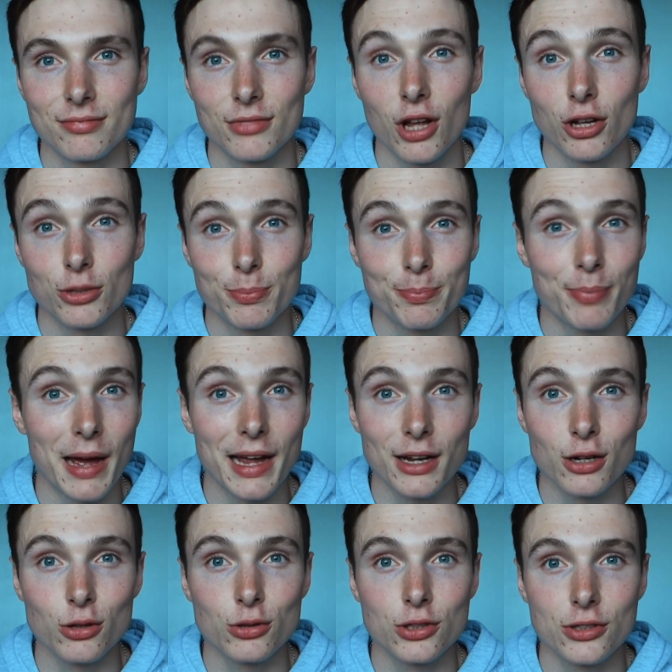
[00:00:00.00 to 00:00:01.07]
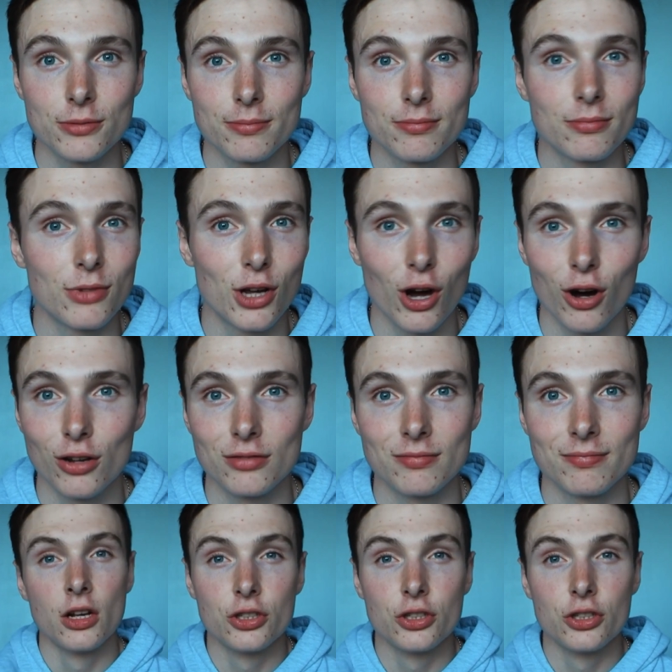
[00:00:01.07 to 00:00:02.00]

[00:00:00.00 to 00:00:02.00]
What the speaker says: Those bagels, gone.